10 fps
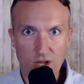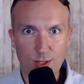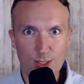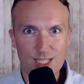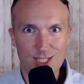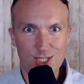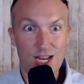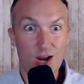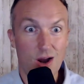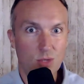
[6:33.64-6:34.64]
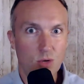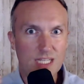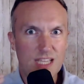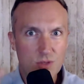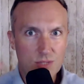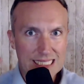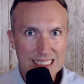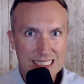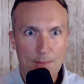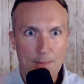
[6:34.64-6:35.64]
close attention here. I'm going to give you the
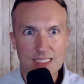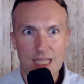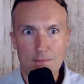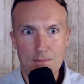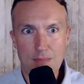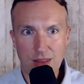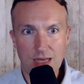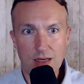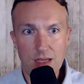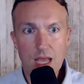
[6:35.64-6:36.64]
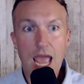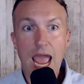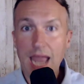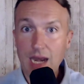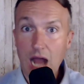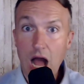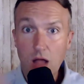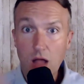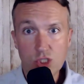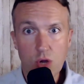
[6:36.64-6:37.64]
step-by-step method, and I'll
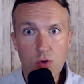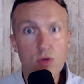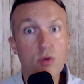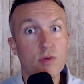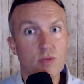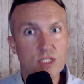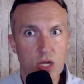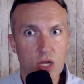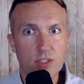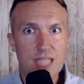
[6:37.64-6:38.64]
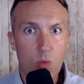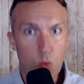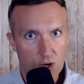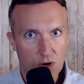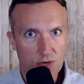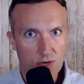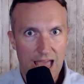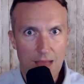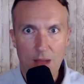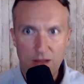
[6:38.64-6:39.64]
show you the results that we're going to
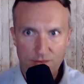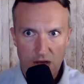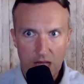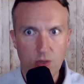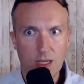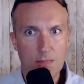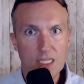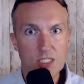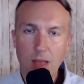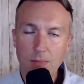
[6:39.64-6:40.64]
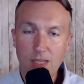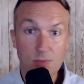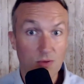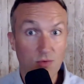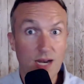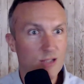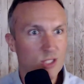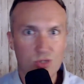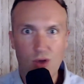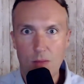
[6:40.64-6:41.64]
get by following it piece by piece. But right now, just
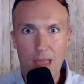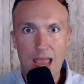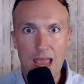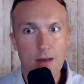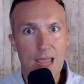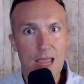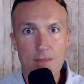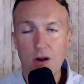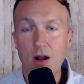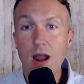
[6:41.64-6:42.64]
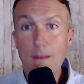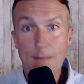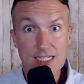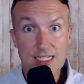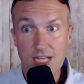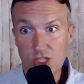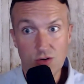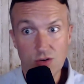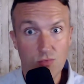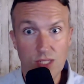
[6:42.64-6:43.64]
grab a pen, paper, pay
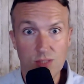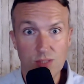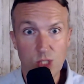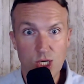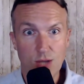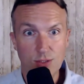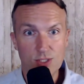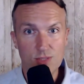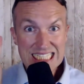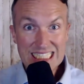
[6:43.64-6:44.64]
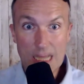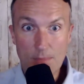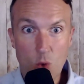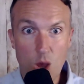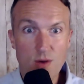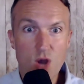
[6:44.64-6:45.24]
attention, write some good notes. Step one,